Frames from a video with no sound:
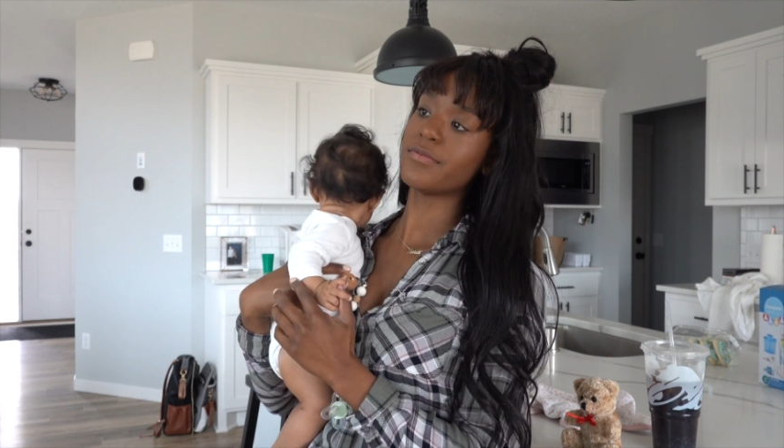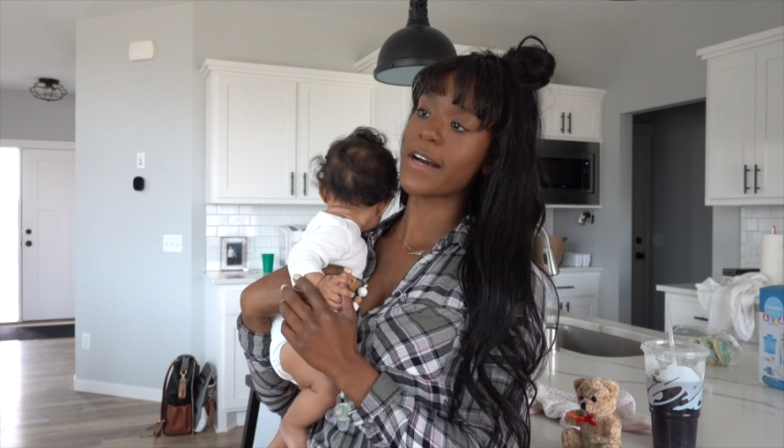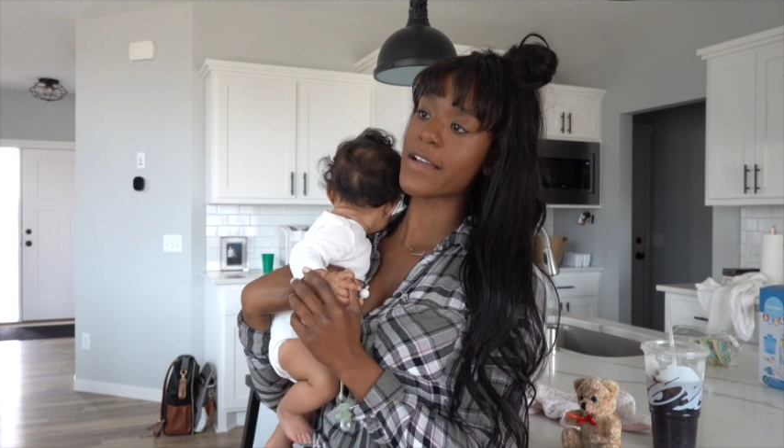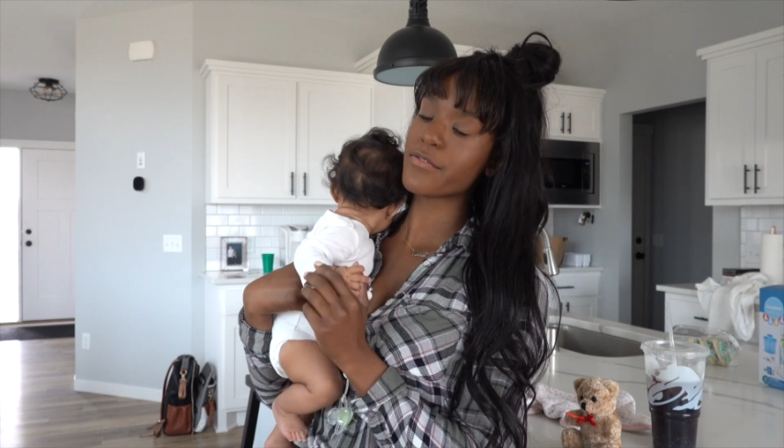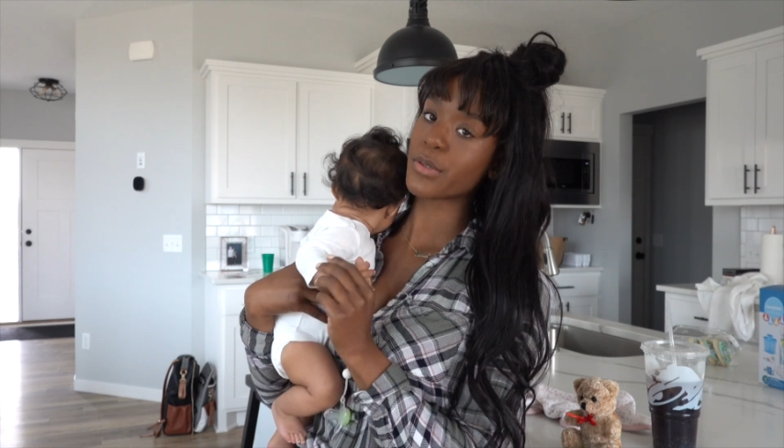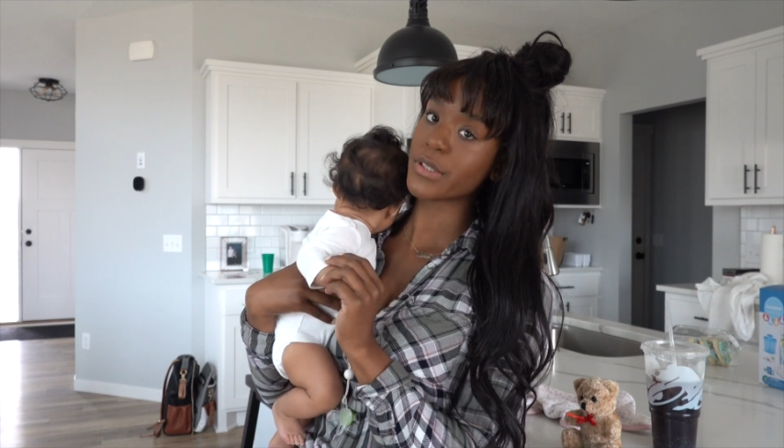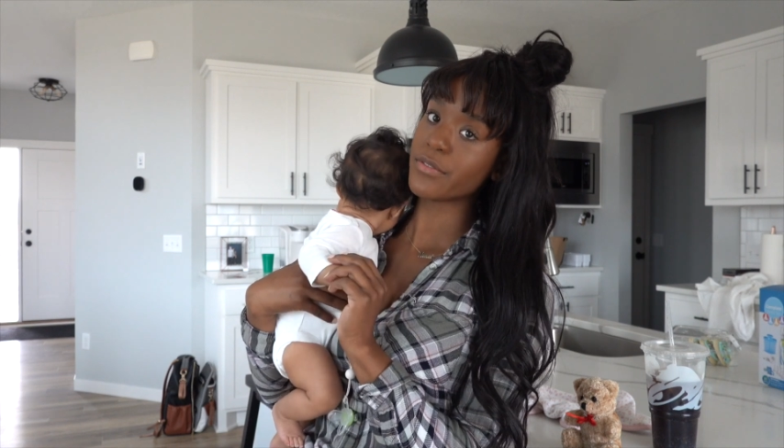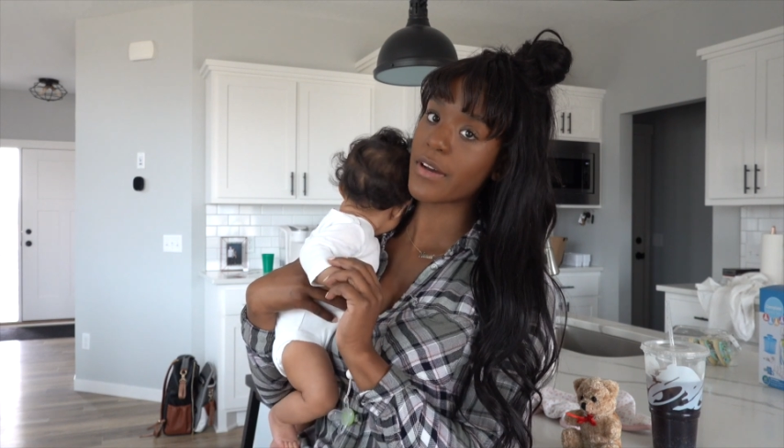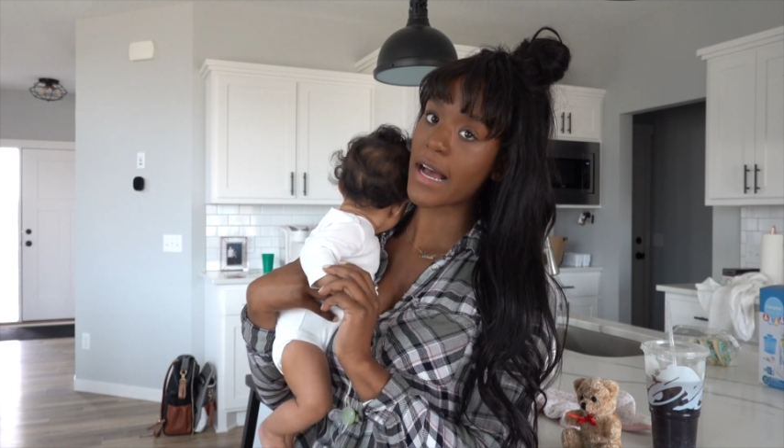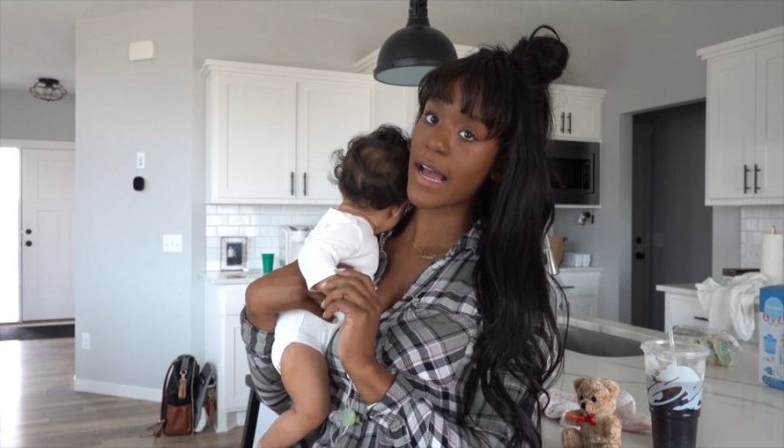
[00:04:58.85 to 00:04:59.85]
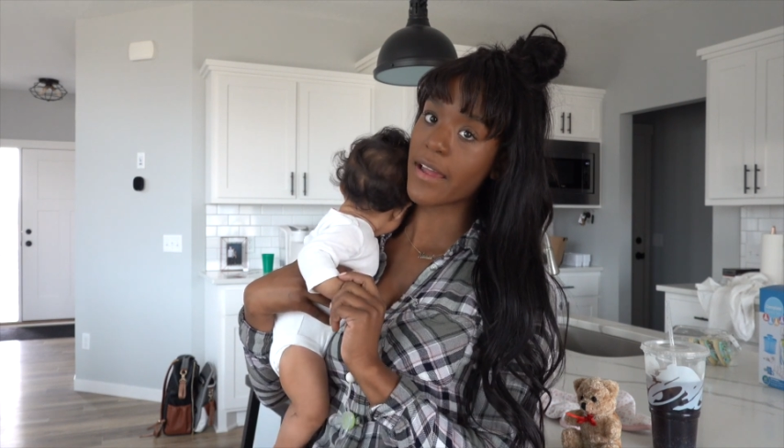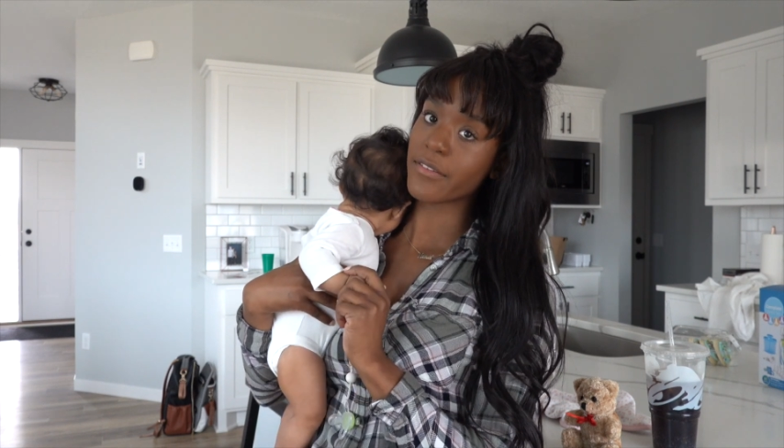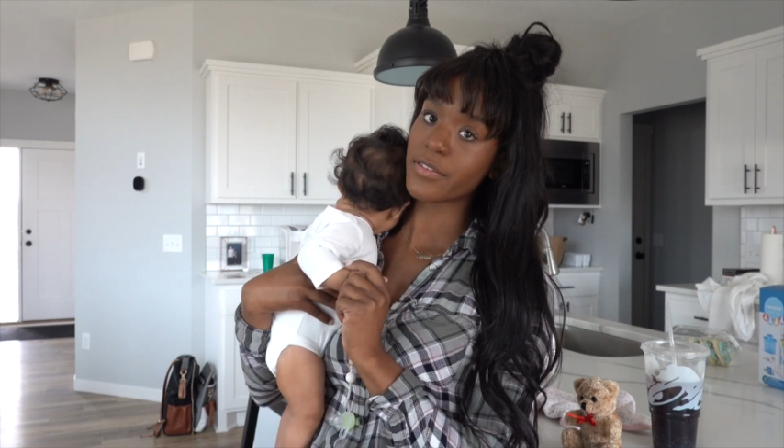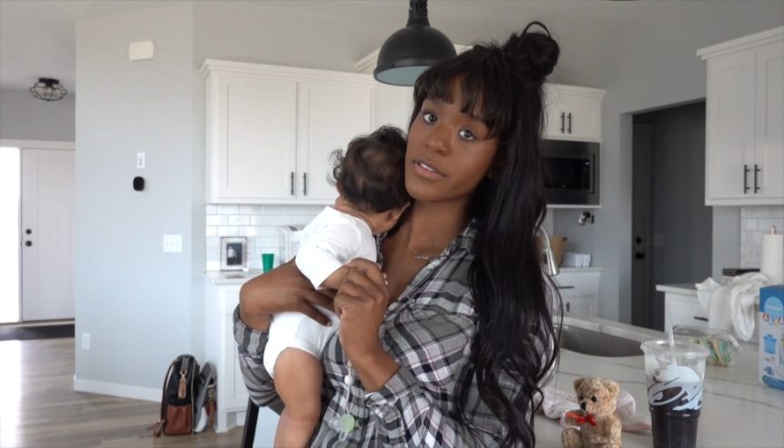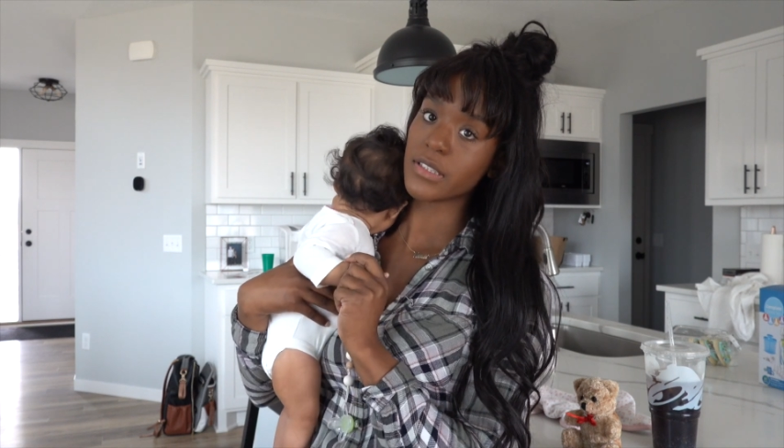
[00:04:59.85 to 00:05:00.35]

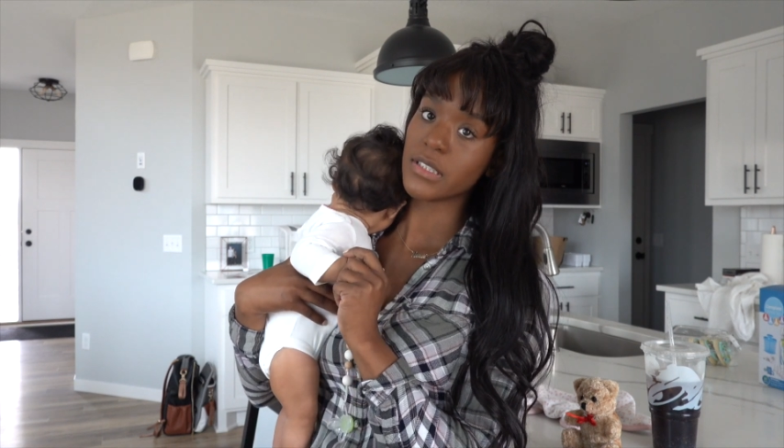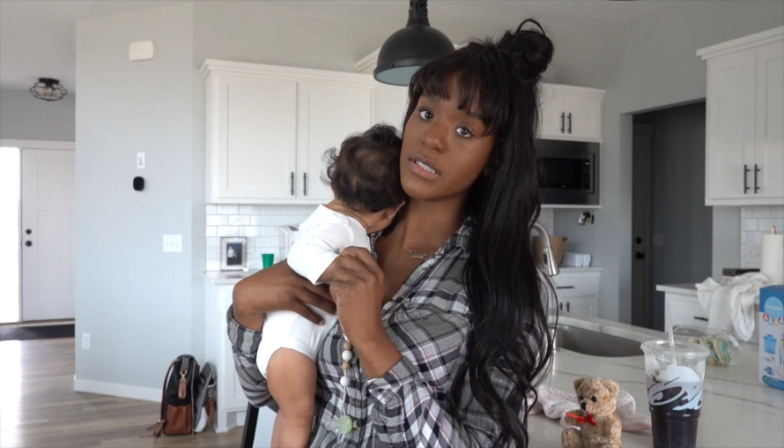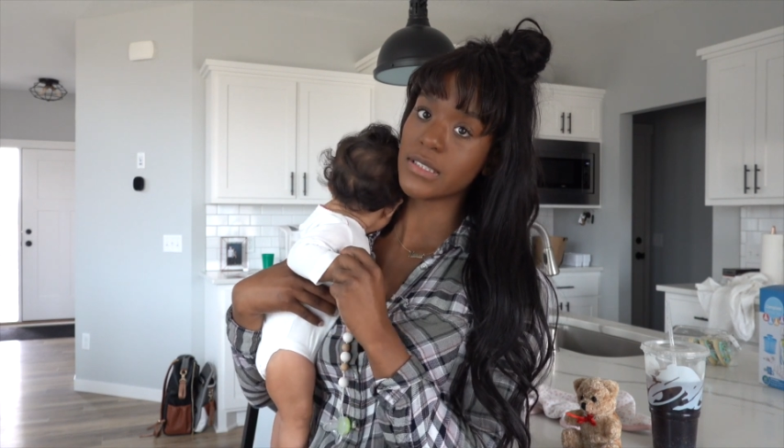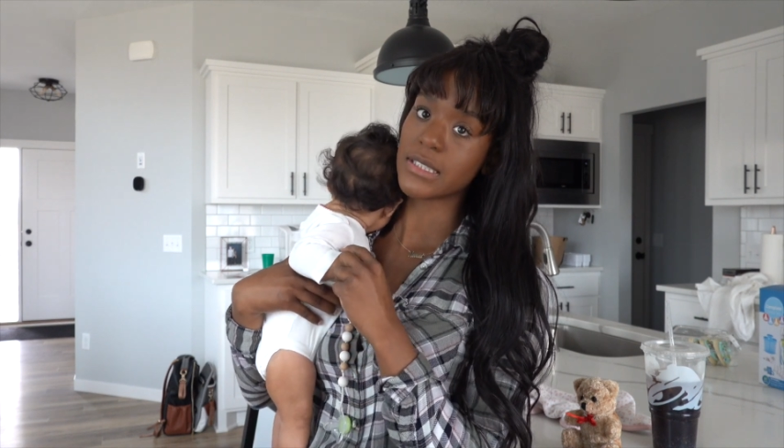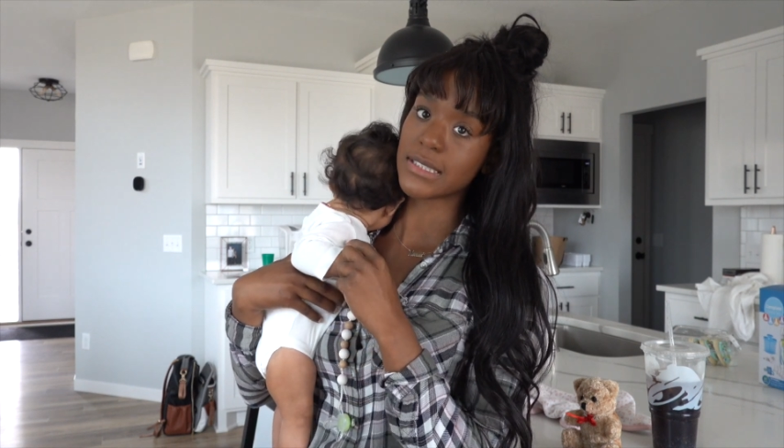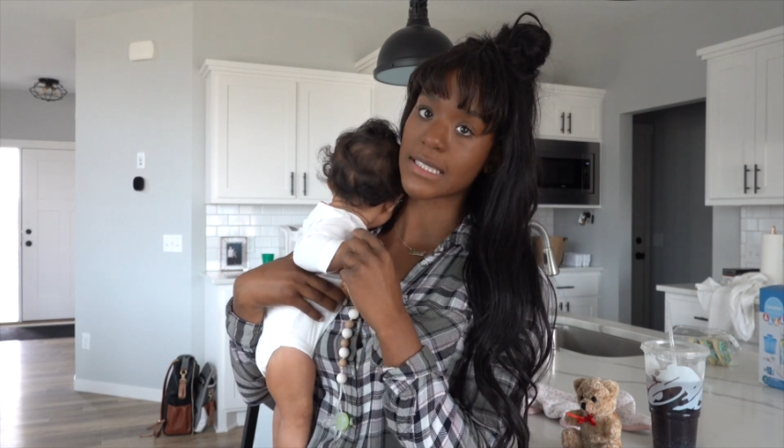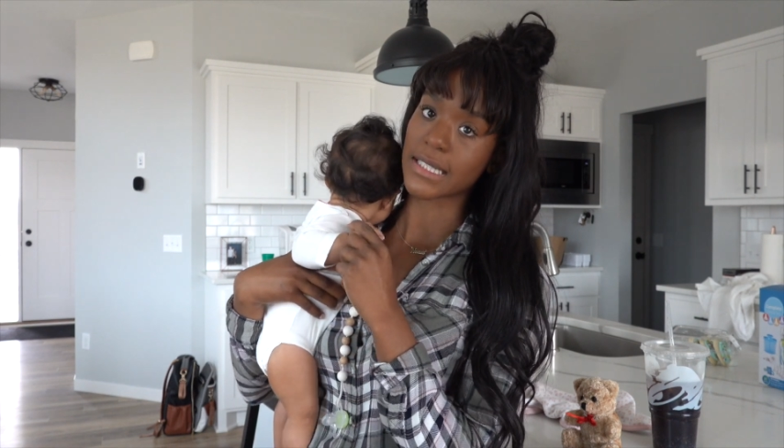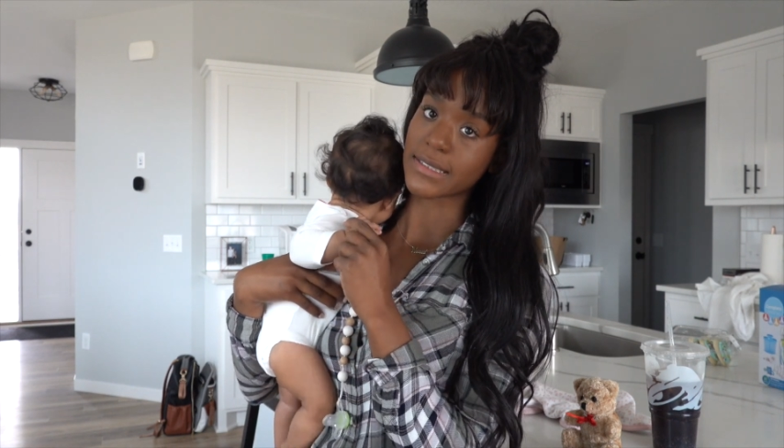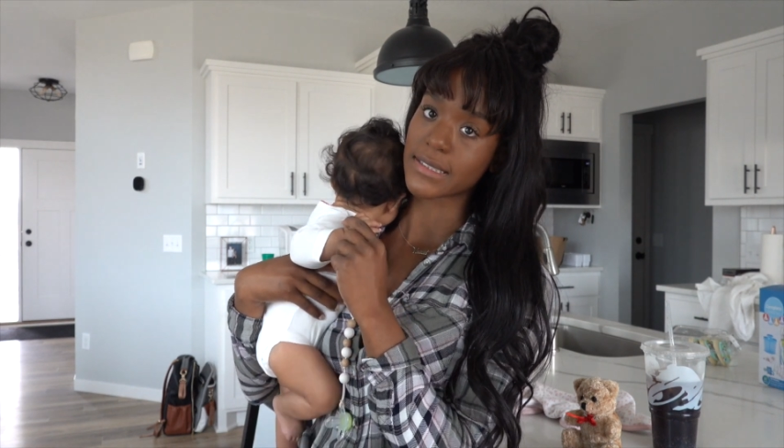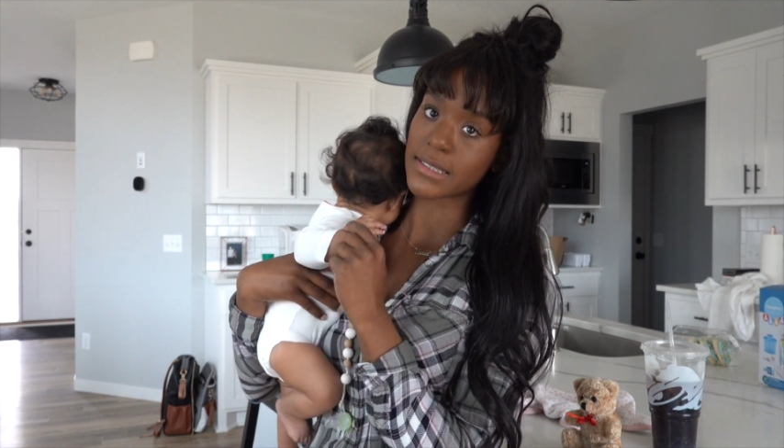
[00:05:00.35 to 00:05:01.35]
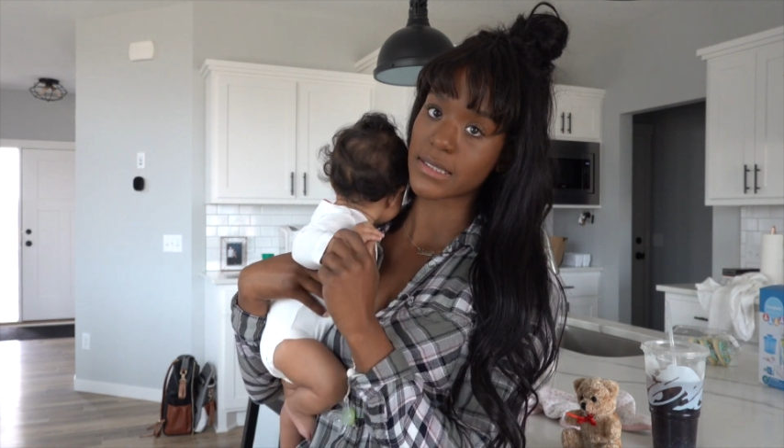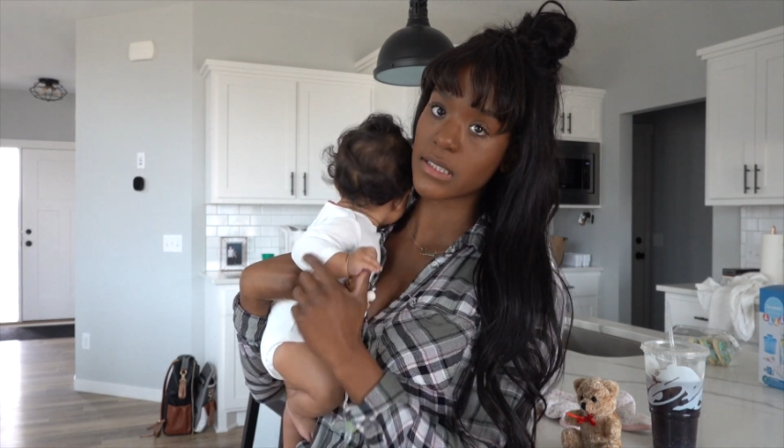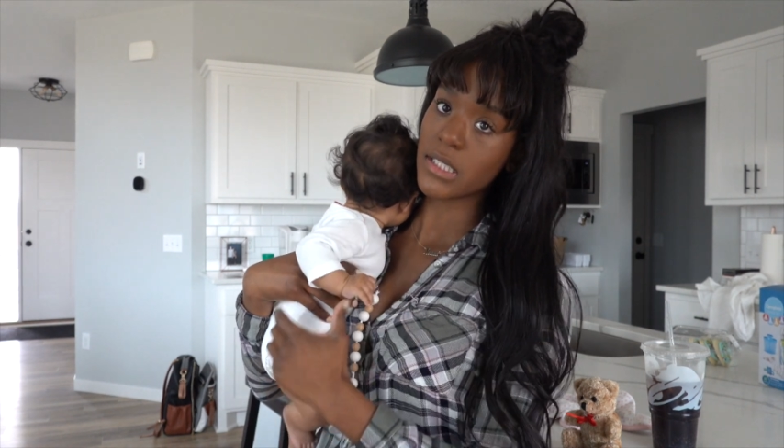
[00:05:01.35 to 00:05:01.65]
5:45 to 6.